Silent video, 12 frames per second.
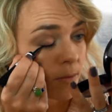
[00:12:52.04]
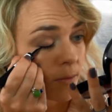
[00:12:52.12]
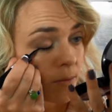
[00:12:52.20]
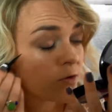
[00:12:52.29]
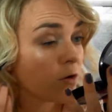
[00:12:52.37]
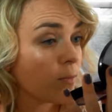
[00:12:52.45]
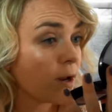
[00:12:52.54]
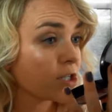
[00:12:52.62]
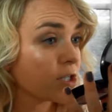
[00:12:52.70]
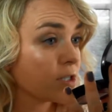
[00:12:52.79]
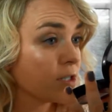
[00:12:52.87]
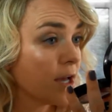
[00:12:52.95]
the top
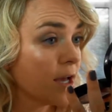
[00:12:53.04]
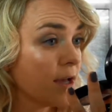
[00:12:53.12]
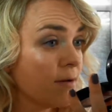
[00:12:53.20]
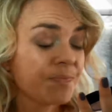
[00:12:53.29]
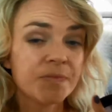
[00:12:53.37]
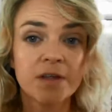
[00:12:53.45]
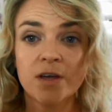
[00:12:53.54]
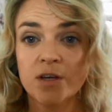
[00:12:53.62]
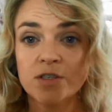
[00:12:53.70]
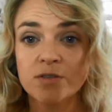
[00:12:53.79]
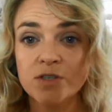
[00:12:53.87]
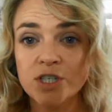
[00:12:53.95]
lashes there.
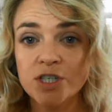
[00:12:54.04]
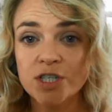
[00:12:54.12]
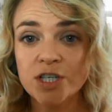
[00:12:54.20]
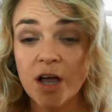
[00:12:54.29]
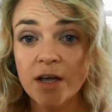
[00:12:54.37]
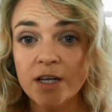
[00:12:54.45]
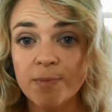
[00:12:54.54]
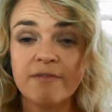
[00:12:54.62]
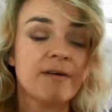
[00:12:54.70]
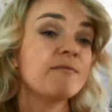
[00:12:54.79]
So it's just a tiny bit of